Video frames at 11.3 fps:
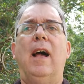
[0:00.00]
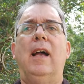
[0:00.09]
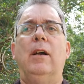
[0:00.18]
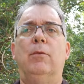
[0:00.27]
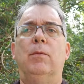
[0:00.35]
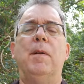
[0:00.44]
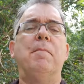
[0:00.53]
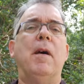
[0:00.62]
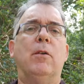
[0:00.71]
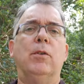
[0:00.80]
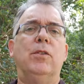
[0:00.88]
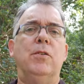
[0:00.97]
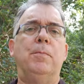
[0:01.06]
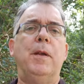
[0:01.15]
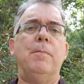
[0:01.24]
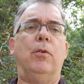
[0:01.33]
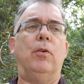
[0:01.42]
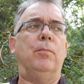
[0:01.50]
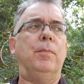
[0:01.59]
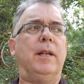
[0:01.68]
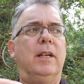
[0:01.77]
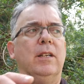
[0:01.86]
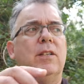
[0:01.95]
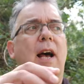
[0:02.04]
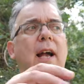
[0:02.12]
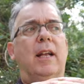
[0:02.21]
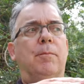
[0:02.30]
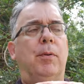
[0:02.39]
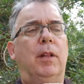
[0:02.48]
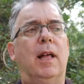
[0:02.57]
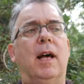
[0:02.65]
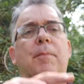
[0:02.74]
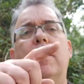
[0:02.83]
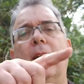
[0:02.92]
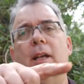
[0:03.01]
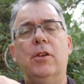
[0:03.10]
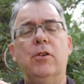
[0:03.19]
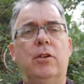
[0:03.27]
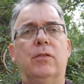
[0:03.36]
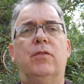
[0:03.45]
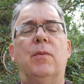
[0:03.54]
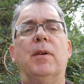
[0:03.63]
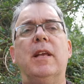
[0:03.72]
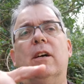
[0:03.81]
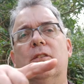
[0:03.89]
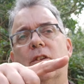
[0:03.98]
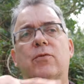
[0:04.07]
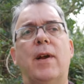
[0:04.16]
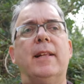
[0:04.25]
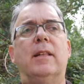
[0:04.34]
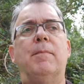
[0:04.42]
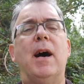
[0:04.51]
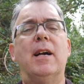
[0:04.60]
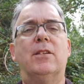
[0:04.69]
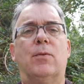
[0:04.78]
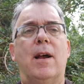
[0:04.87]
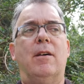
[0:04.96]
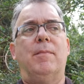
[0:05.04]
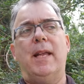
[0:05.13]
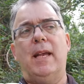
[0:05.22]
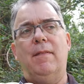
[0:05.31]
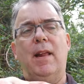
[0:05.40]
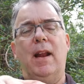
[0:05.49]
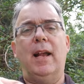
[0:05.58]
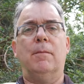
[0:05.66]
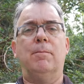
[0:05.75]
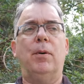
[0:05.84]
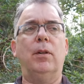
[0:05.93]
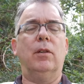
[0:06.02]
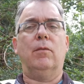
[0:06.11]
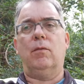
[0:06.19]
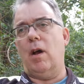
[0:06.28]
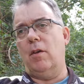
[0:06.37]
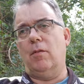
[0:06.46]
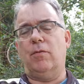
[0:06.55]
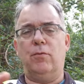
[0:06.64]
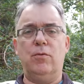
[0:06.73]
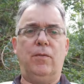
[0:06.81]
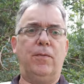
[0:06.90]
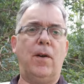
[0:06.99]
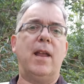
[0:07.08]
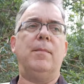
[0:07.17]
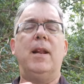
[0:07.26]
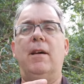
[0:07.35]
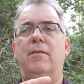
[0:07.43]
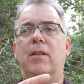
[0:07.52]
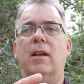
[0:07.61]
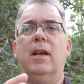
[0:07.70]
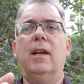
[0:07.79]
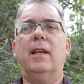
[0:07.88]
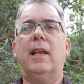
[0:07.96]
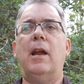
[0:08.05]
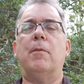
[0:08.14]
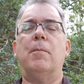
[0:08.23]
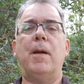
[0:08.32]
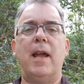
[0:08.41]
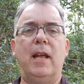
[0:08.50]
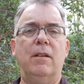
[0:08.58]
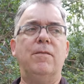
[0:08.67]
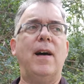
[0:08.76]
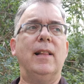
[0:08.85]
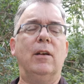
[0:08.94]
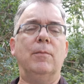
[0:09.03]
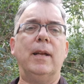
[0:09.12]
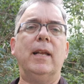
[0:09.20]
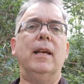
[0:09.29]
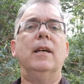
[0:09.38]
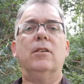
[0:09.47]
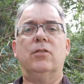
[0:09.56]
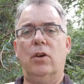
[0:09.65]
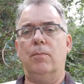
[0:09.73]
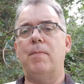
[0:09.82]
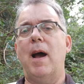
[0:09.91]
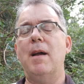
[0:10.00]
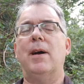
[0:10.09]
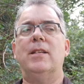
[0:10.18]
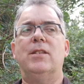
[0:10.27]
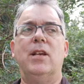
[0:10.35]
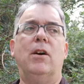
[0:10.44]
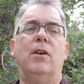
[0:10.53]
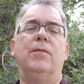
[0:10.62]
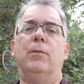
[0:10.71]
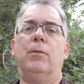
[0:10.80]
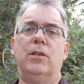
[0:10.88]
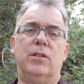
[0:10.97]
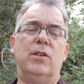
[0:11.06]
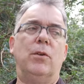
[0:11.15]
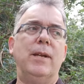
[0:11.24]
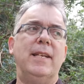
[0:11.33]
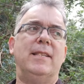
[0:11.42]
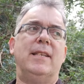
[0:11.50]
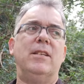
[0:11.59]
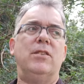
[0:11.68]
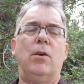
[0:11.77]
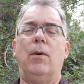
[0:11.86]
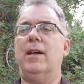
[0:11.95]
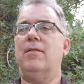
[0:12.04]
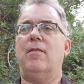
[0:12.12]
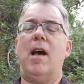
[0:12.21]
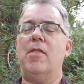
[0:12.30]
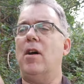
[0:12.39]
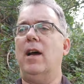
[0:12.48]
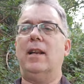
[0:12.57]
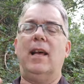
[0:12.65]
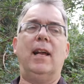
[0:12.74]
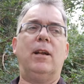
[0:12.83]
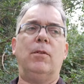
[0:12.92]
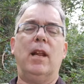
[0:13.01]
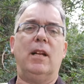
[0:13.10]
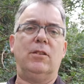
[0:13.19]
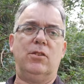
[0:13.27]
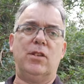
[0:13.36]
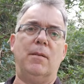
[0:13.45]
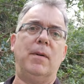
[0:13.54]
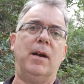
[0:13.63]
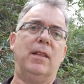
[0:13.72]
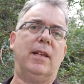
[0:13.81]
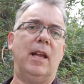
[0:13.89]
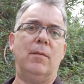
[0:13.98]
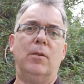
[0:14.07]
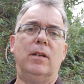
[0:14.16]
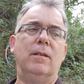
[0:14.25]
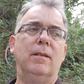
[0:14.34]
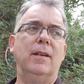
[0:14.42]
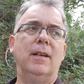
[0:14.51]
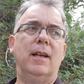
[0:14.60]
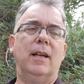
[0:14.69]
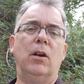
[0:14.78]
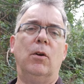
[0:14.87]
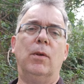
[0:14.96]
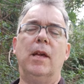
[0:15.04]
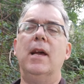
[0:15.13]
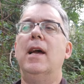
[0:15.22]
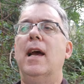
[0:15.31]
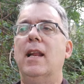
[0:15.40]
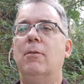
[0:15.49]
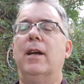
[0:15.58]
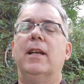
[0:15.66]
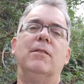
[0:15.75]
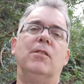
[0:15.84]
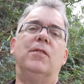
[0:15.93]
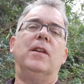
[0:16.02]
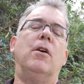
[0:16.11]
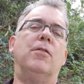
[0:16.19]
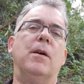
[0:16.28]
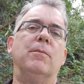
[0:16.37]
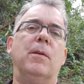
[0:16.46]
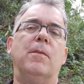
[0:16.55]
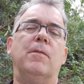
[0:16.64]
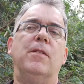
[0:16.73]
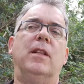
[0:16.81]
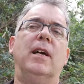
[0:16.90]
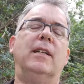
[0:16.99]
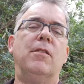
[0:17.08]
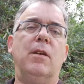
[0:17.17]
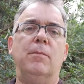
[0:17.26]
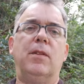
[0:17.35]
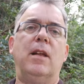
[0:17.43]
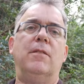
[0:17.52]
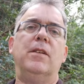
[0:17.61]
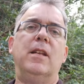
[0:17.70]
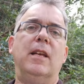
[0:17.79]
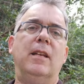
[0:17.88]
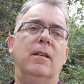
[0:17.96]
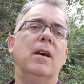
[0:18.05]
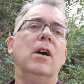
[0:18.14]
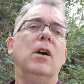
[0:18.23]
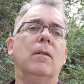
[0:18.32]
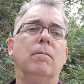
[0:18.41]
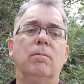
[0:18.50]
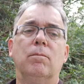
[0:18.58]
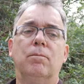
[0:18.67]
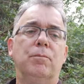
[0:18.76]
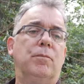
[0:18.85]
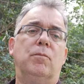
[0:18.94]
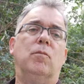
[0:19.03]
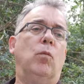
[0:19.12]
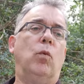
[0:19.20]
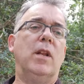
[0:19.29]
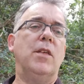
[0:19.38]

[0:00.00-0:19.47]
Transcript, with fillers: it would be better with two people because I could pull up you could somebody else could drag the box around me and then I could pull uh, through the frame and have the camera pan and follow me. So by myself, it wasn't so easy. So I, I thought, the heck with it, I'll just set up my other camera and and go with it. Anyway, give this video a thumbs up if you liked it, thumbs down if you didn't. What do